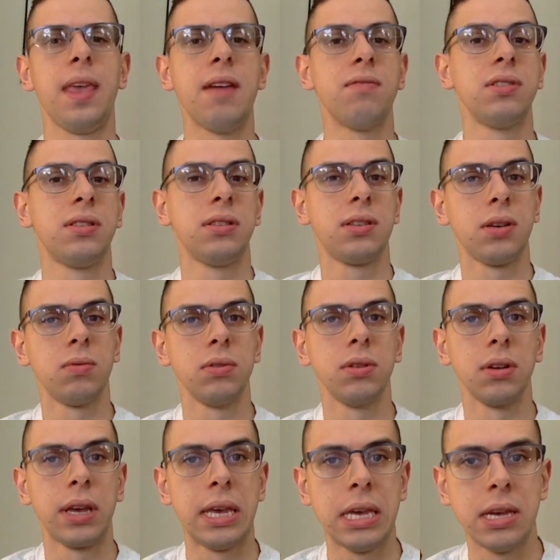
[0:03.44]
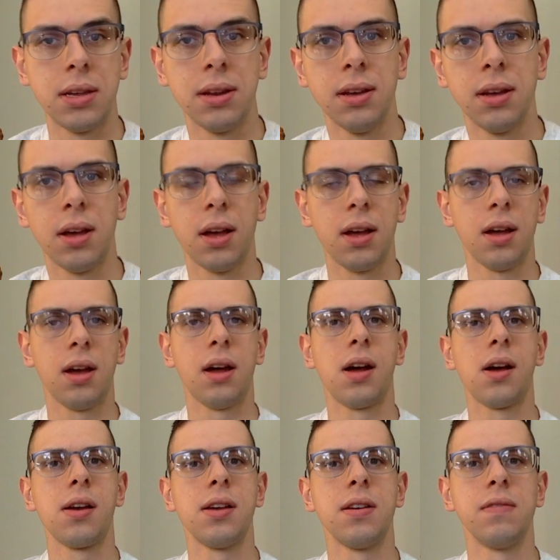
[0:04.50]
Ever since I was a kid,
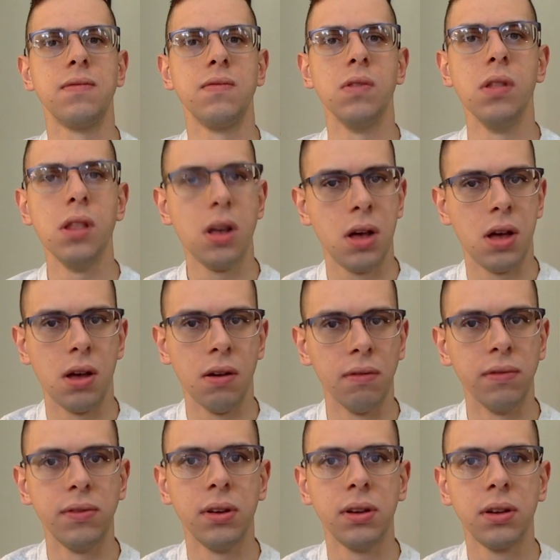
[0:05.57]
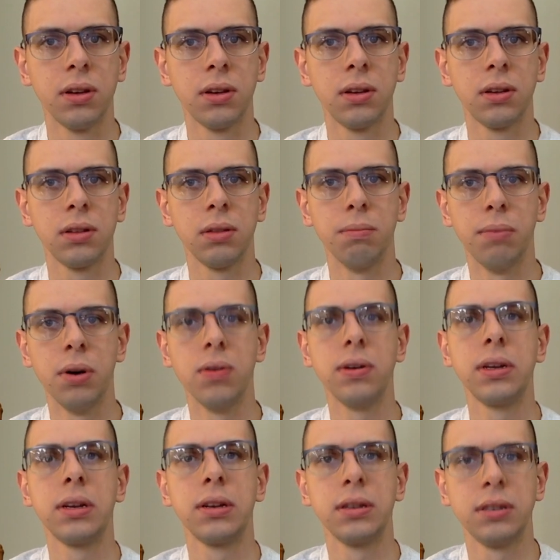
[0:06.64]
I have loved the
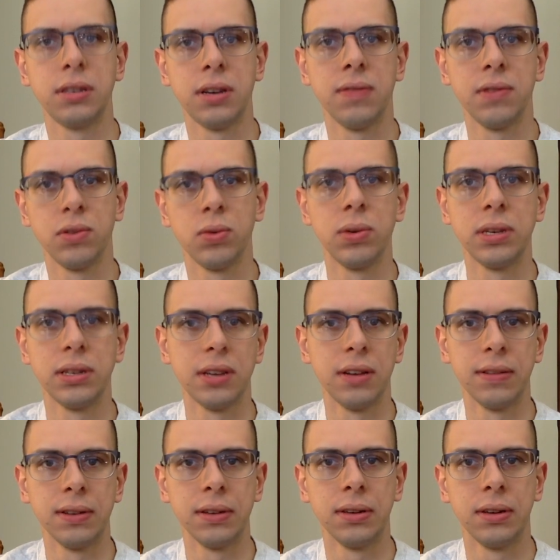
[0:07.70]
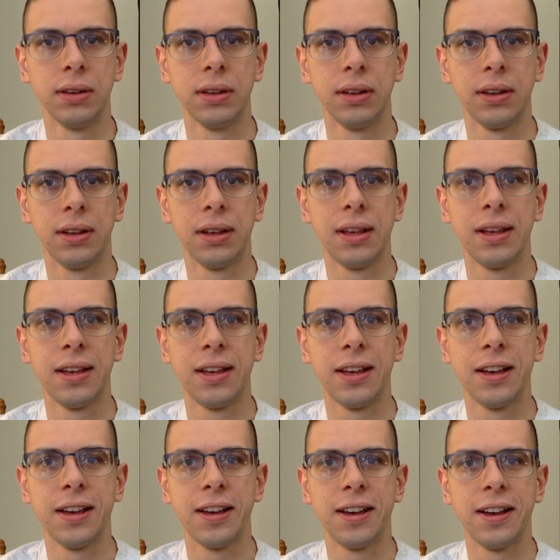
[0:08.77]
Boeing 727.
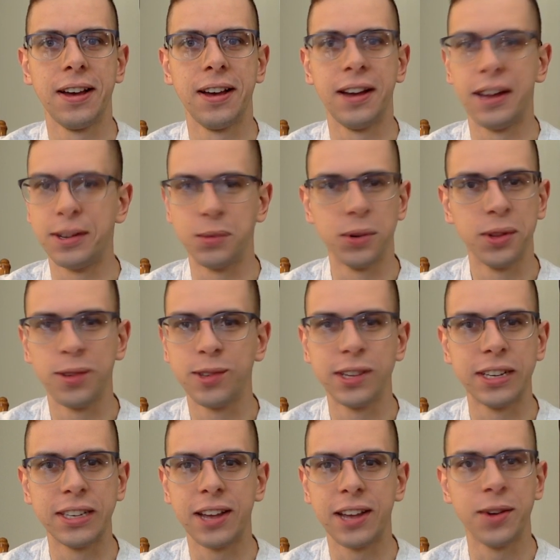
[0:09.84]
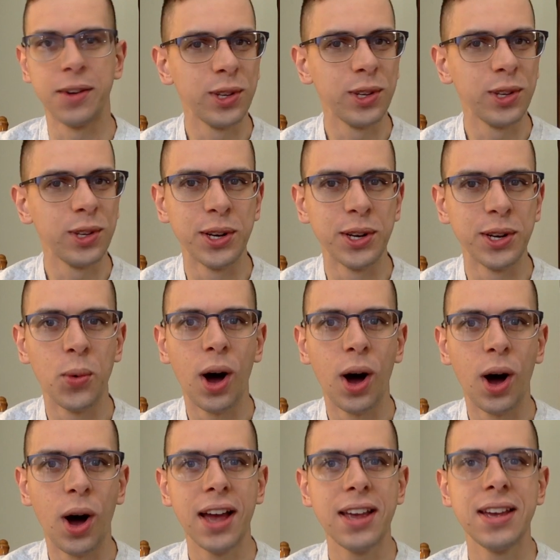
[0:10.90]
It's one of those things I don't really know
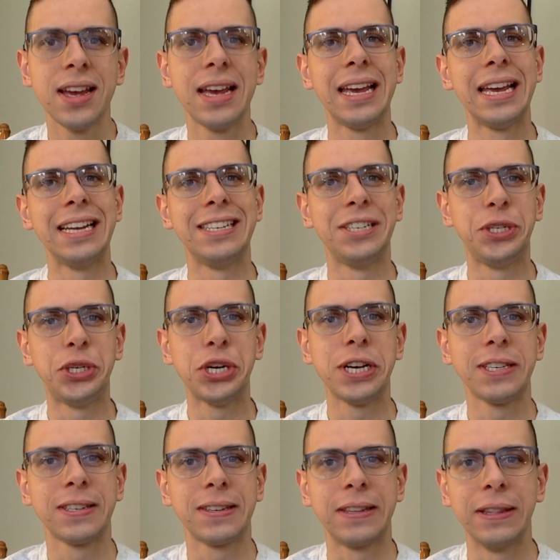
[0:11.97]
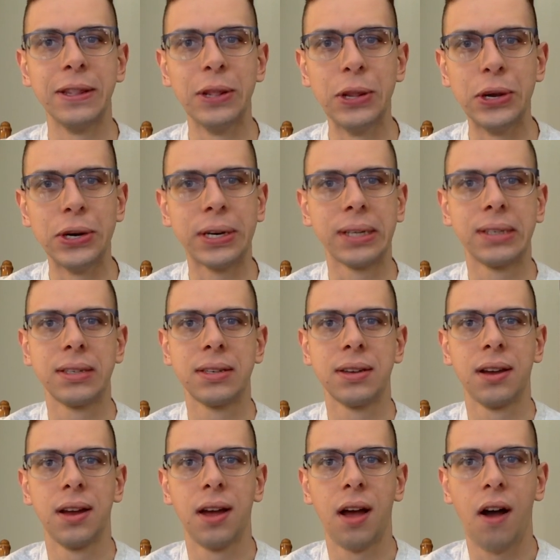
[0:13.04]
why. It just looks
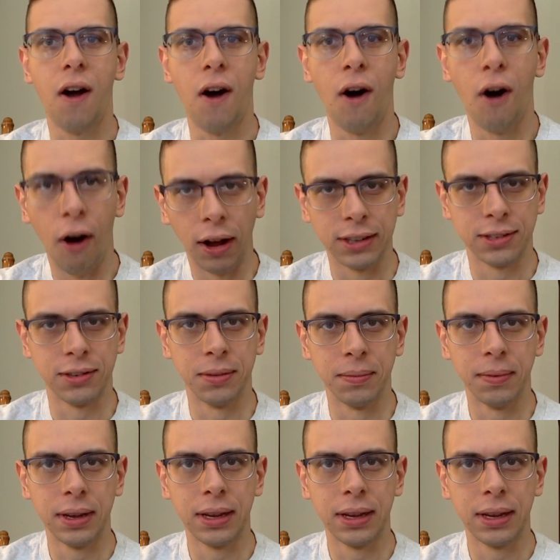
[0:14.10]
awesome.